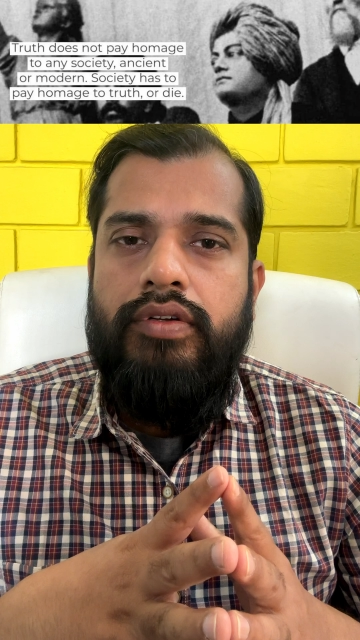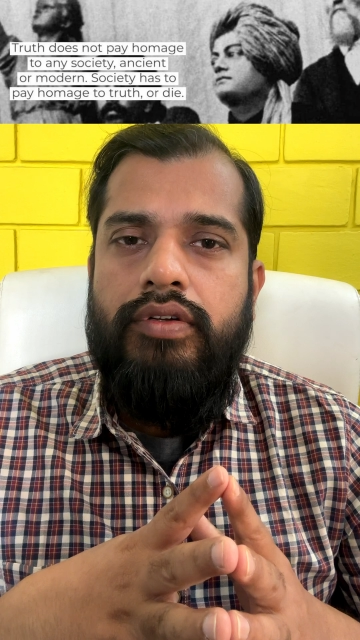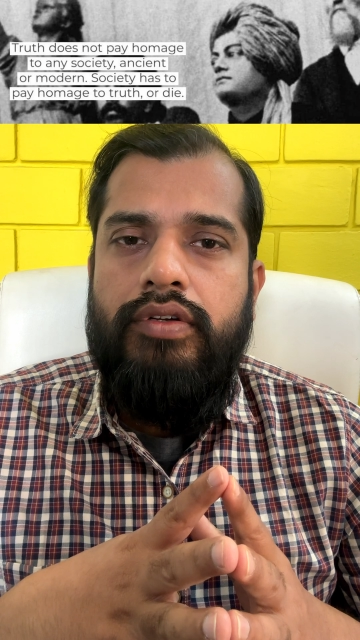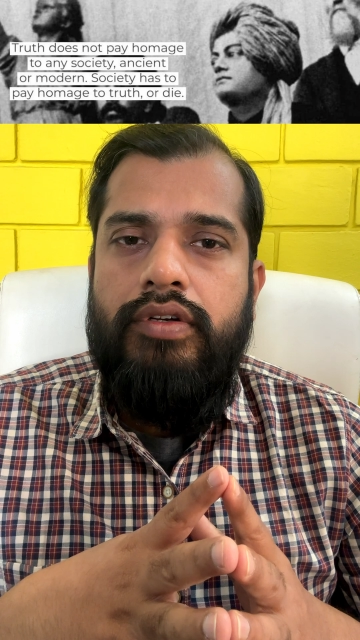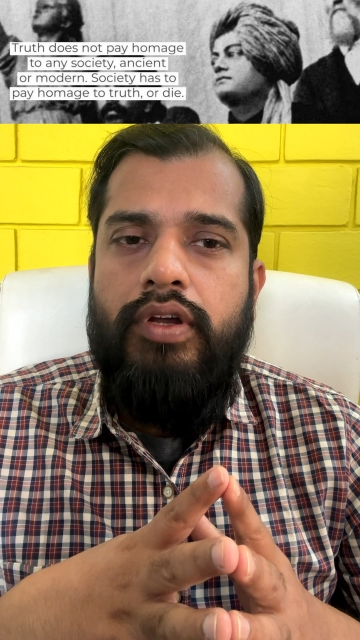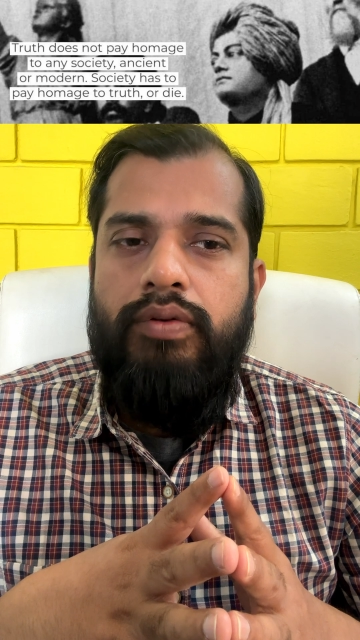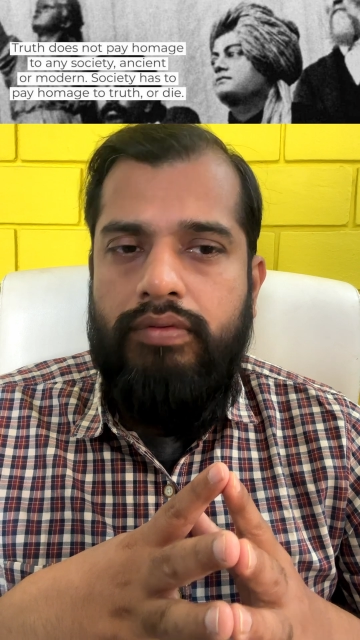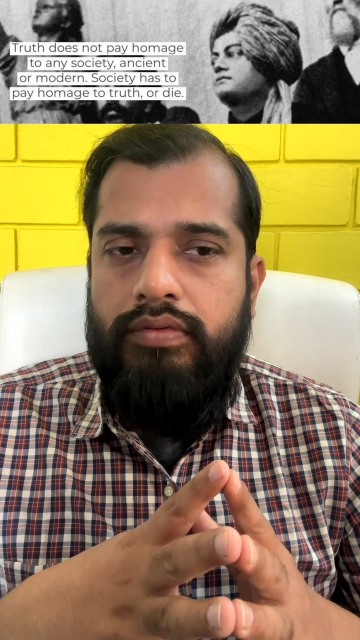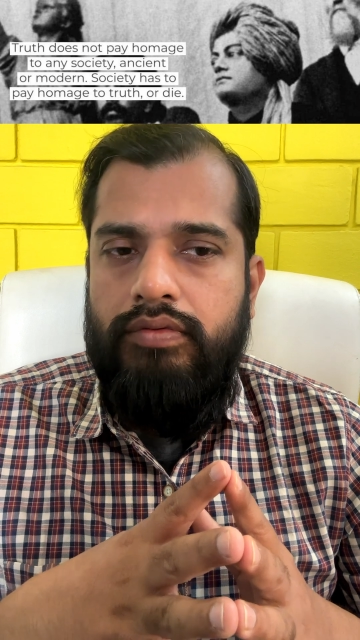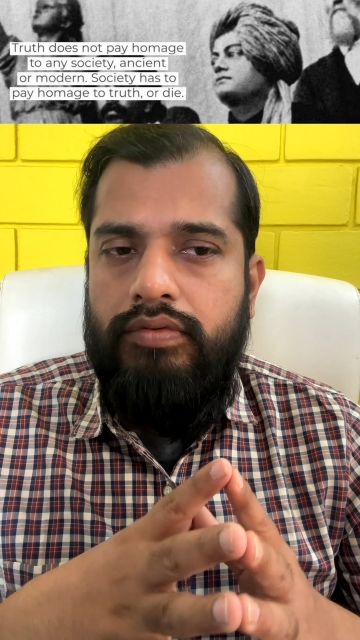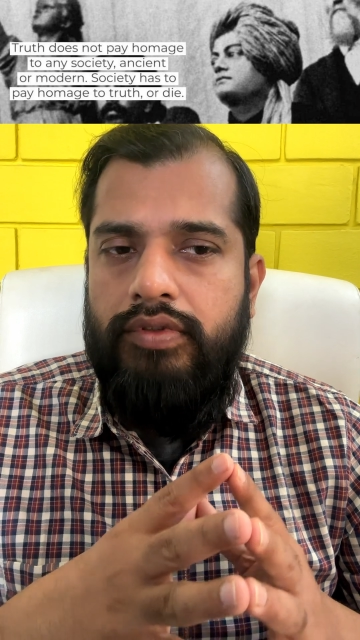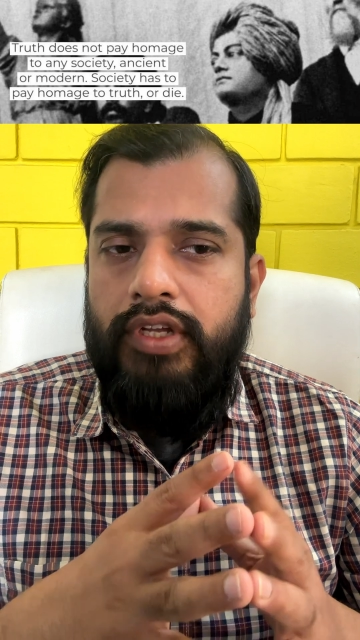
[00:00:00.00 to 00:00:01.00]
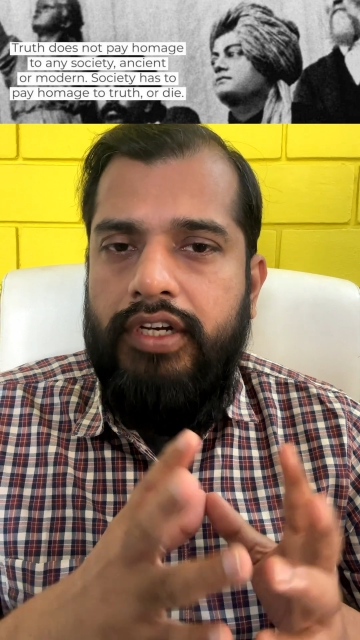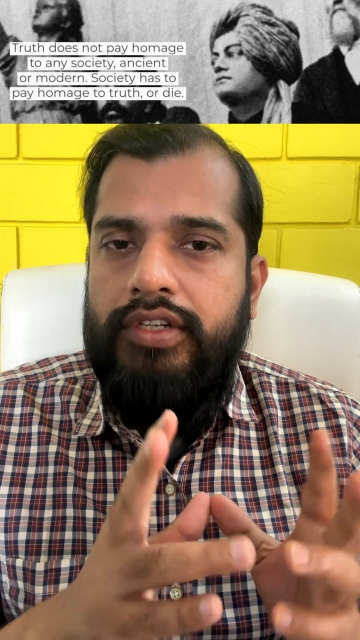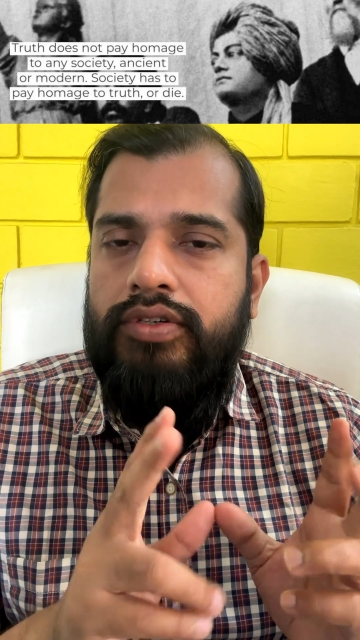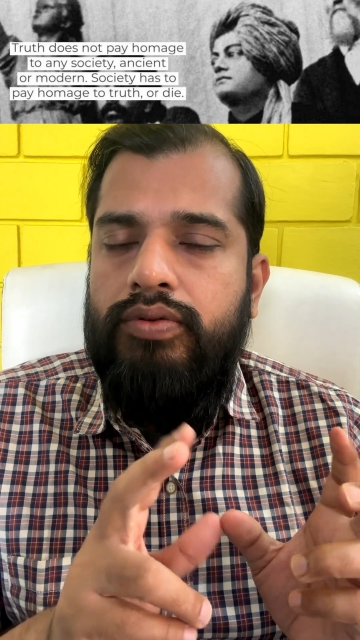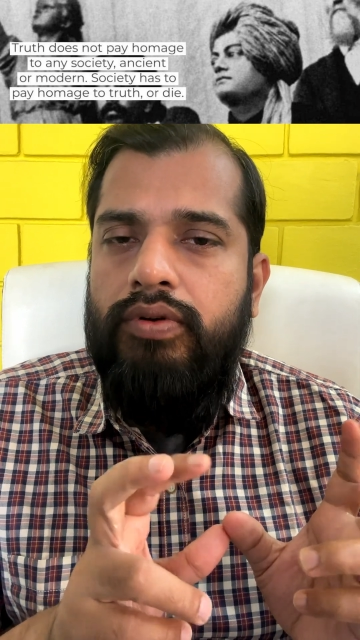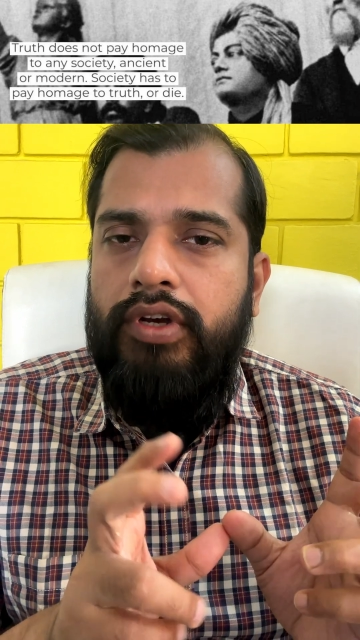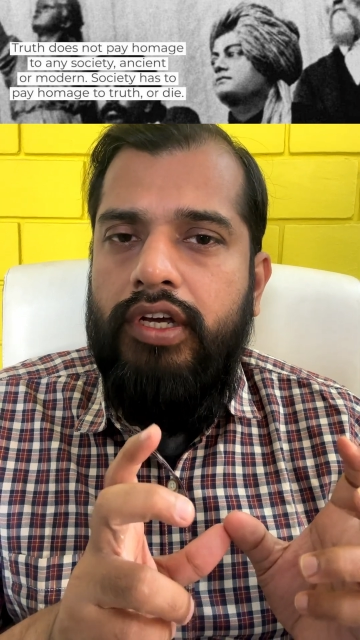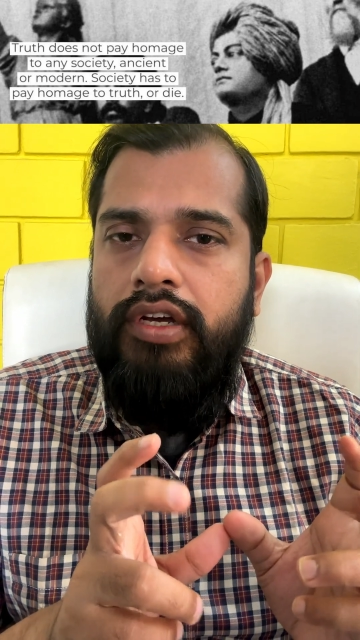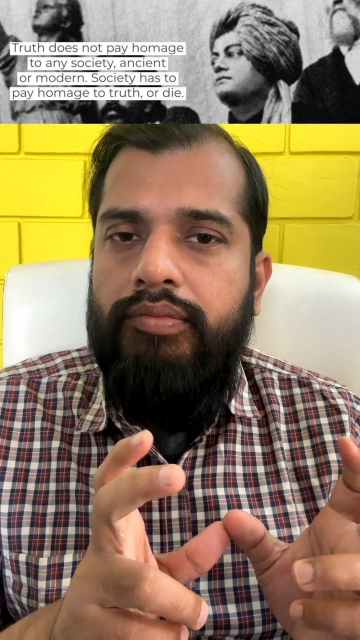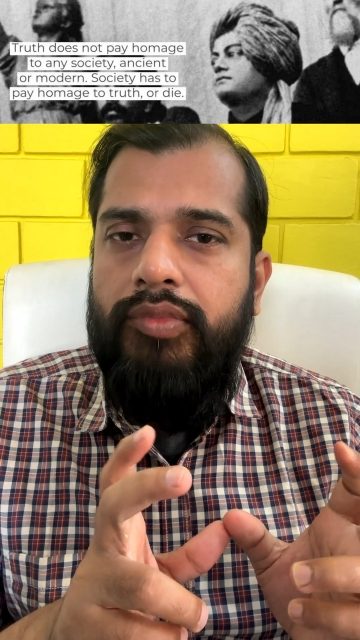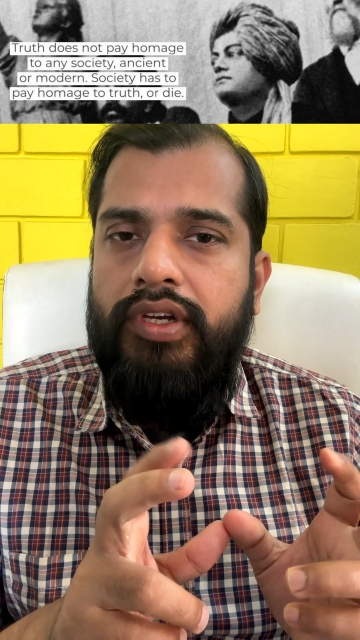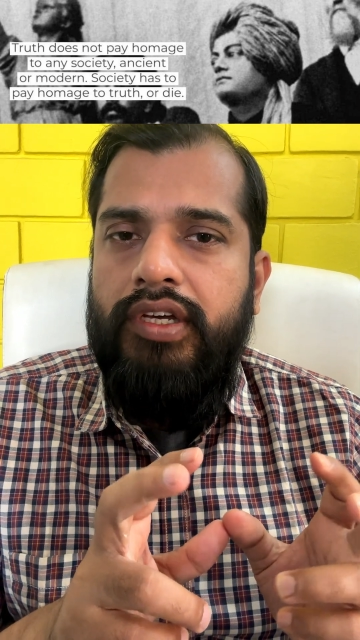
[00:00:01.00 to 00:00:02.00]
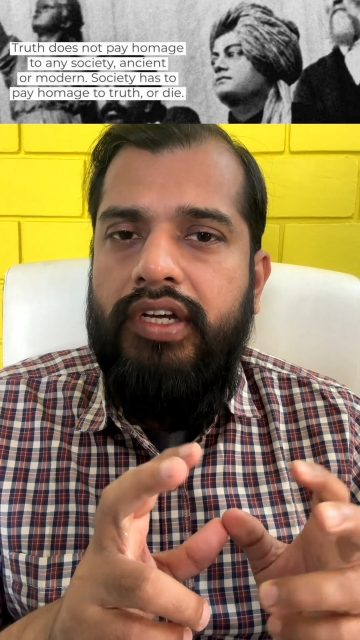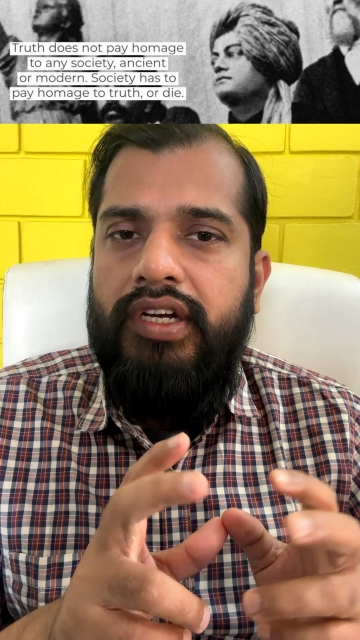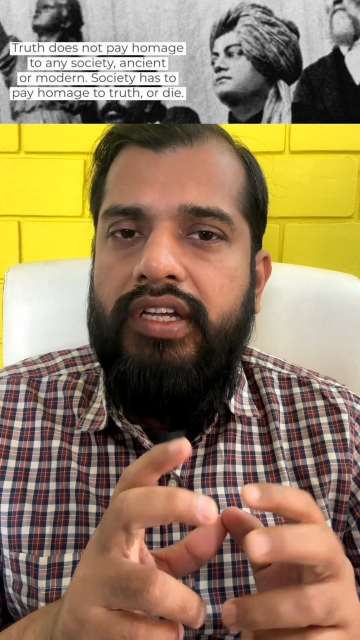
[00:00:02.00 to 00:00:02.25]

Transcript: Now, that is to only communicate.